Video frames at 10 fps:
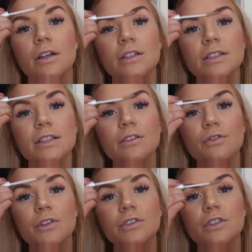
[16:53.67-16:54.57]
just at the
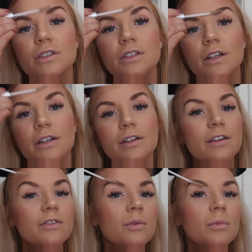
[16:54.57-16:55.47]
front, just to kind of
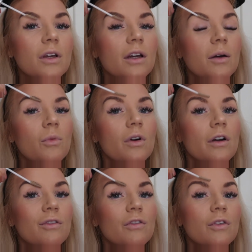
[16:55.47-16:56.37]
give them like a
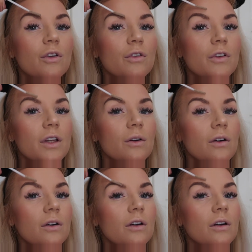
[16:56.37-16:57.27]
more fluffy
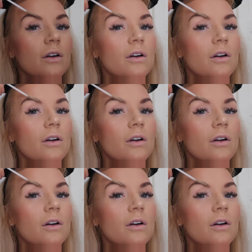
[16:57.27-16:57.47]
look.